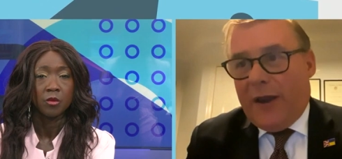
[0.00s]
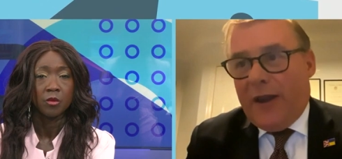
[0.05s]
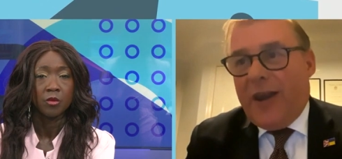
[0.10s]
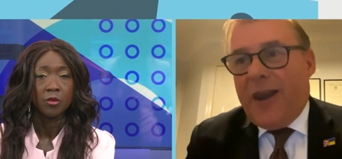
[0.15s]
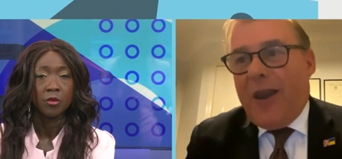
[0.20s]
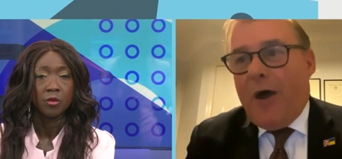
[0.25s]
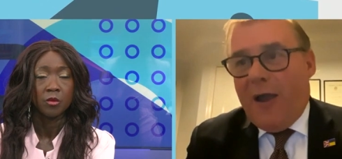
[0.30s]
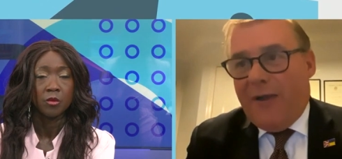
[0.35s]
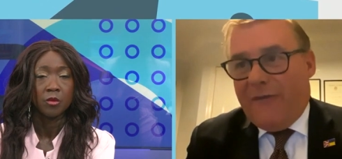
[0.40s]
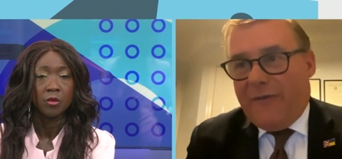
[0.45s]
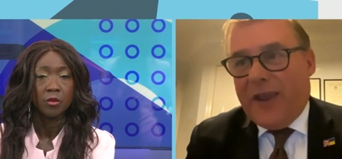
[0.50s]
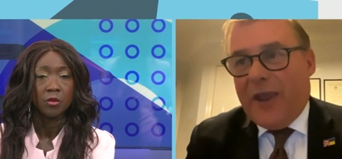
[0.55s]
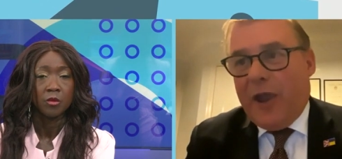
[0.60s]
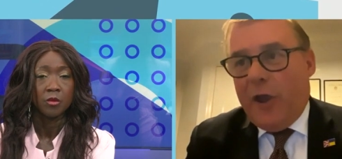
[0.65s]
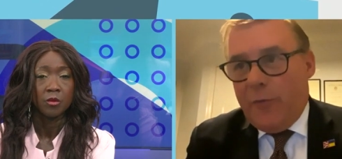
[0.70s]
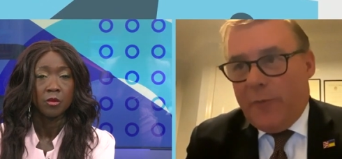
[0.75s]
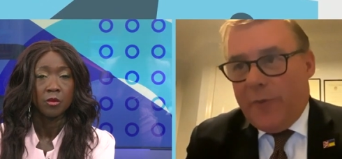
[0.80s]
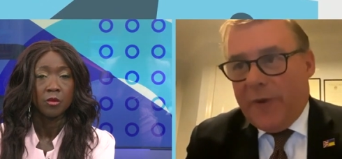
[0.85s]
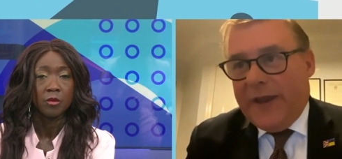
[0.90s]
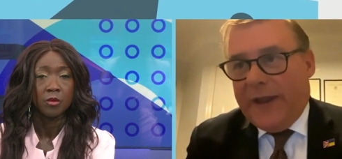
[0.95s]
Speaker 1: a lively
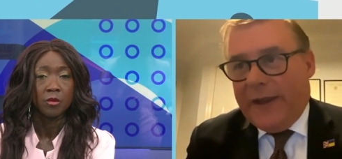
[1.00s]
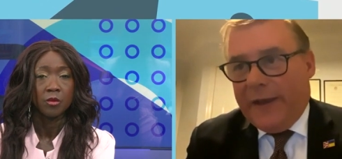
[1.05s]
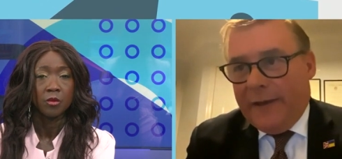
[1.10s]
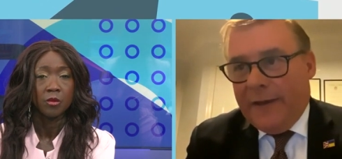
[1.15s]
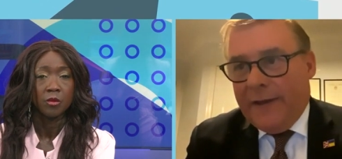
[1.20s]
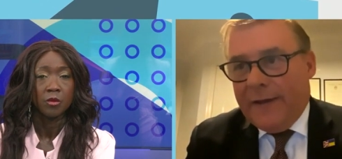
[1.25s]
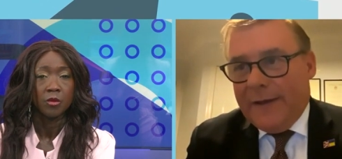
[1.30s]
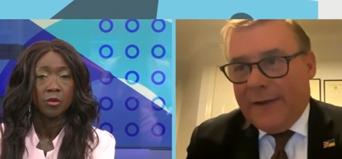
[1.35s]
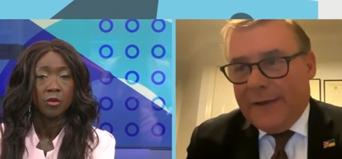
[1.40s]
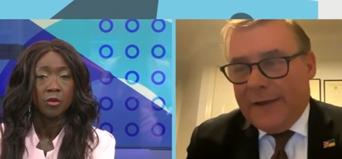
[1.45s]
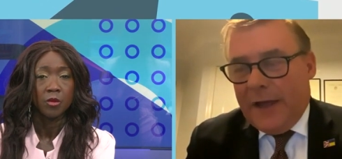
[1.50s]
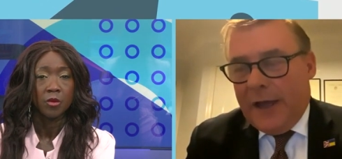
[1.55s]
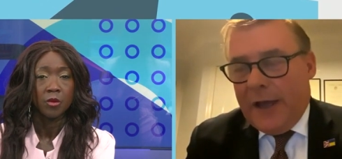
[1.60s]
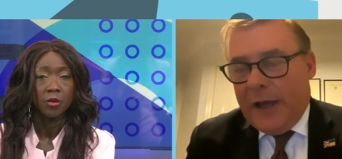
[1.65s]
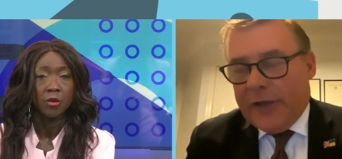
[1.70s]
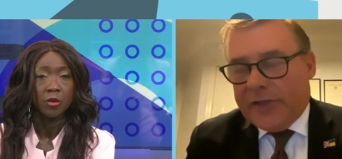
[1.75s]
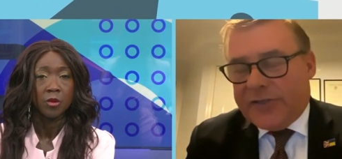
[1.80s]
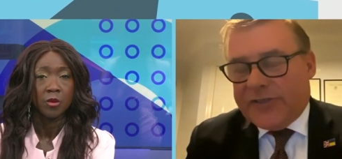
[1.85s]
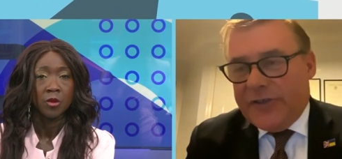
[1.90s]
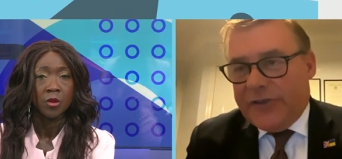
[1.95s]
opening
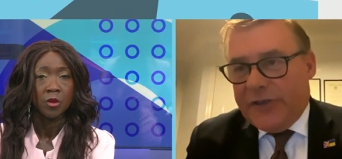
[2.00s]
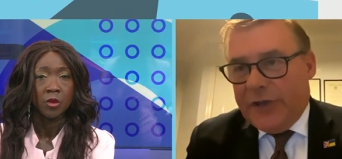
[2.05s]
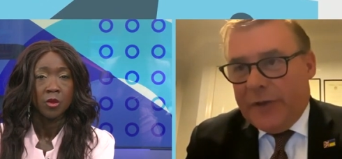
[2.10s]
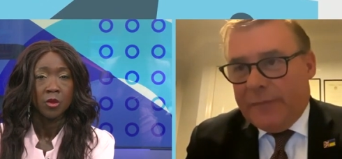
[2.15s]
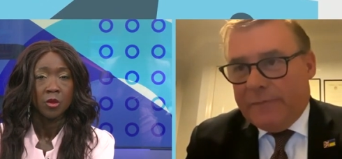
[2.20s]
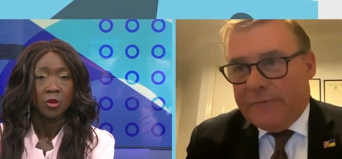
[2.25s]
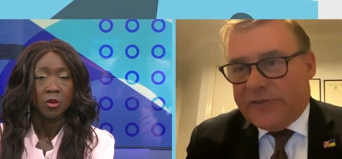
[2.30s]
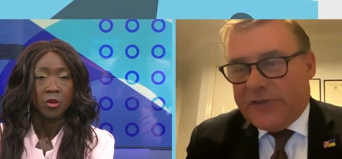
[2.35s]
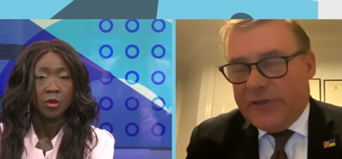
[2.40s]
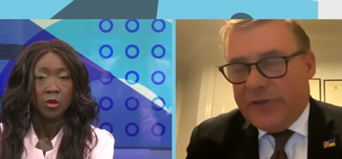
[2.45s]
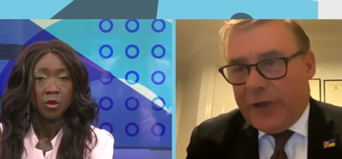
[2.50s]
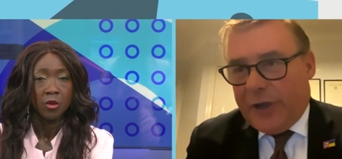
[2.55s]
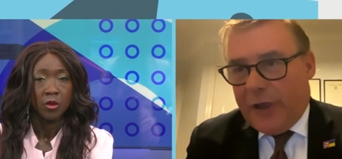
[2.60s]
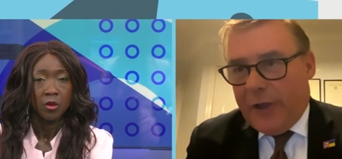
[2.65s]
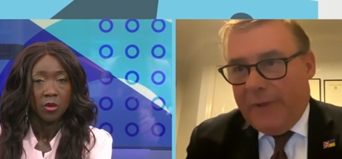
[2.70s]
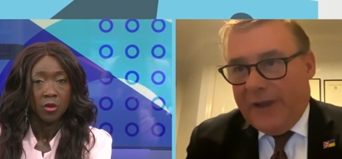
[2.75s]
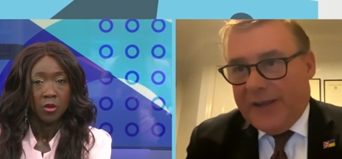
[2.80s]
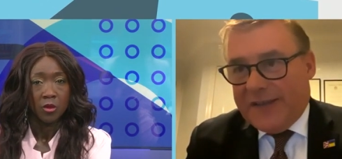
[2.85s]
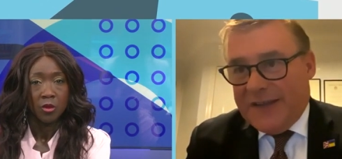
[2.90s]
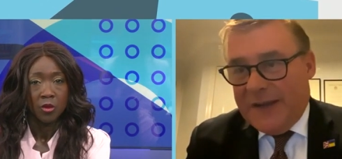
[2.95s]
uh, to the to the
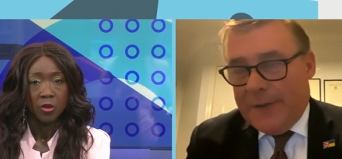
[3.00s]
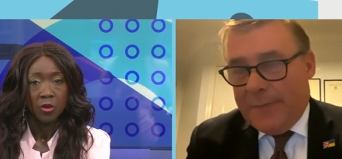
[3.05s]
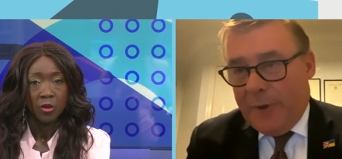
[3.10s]
committee.